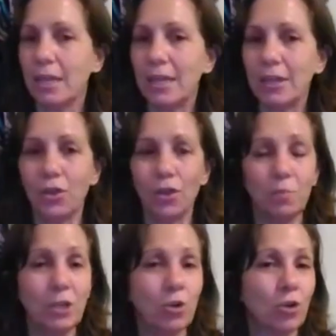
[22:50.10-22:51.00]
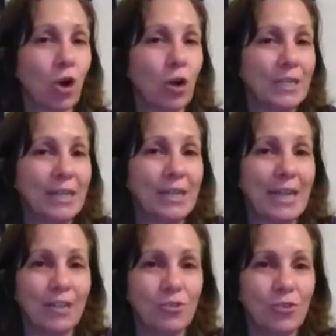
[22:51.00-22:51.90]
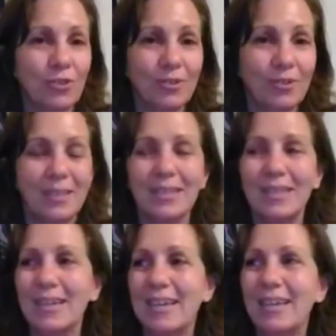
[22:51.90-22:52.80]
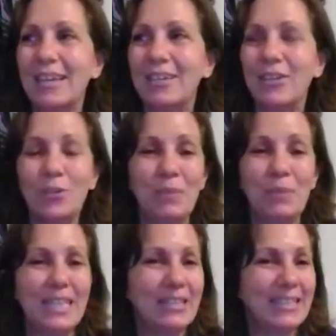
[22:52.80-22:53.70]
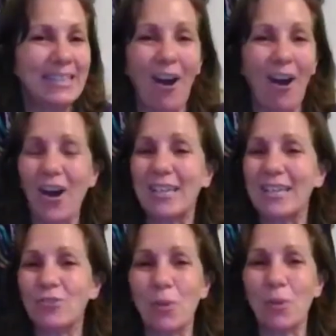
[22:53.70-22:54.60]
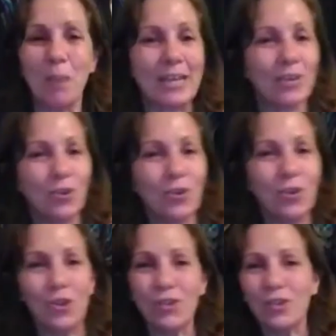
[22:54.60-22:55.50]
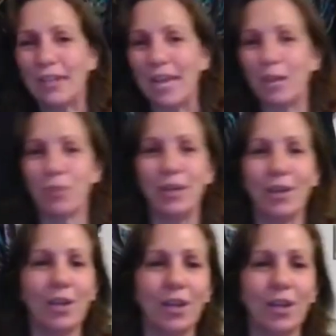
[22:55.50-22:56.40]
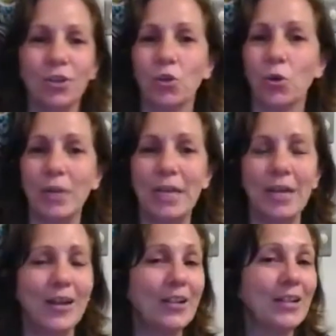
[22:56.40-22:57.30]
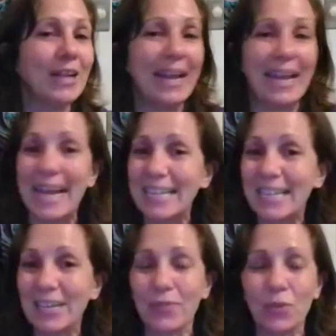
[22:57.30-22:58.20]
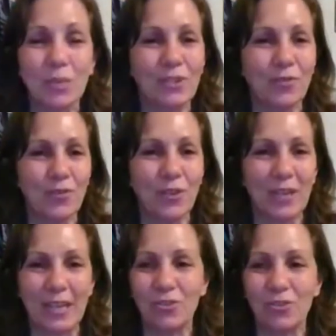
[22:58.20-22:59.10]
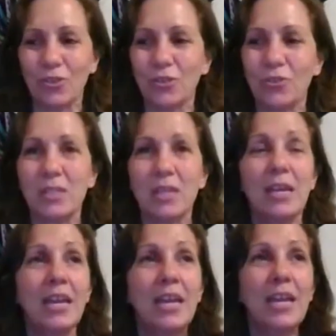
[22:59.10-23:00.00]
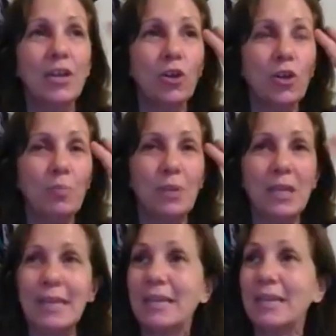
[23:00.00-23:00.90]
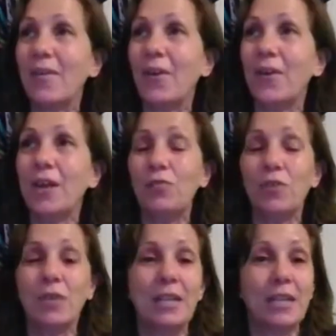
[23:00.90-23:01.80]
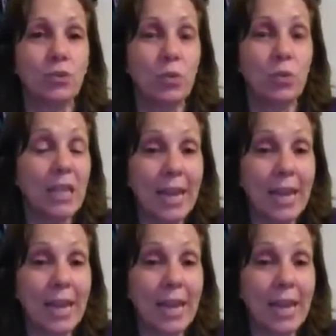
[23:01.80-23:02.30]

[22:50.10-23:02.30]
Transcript: It could be your guardian angel. It could be Archangel Michael, Gabriel, Uriel, any of the wonderful angels. It could be, if you connect with the